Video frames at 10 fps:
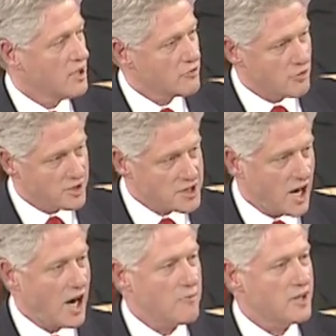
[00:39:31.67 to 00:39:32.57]
for
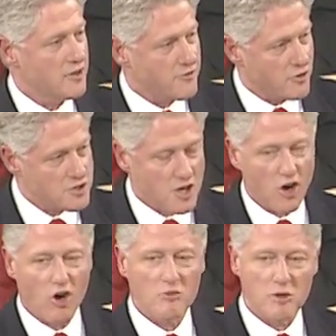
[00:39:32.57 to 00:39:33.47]
retirement, a first
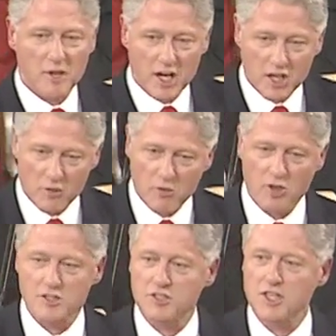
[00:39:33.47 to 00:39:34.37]
home, a medical
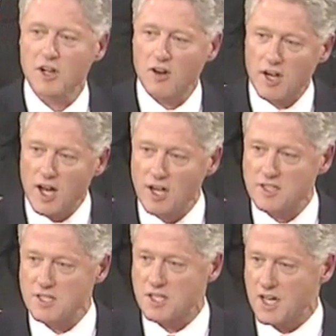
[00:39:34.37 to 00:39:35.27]
emergency, or a college
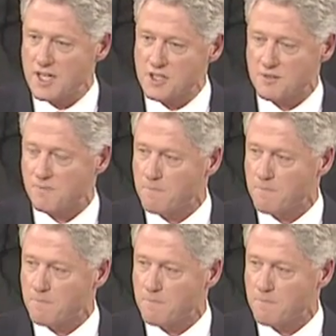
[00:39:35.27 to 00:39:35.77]
education.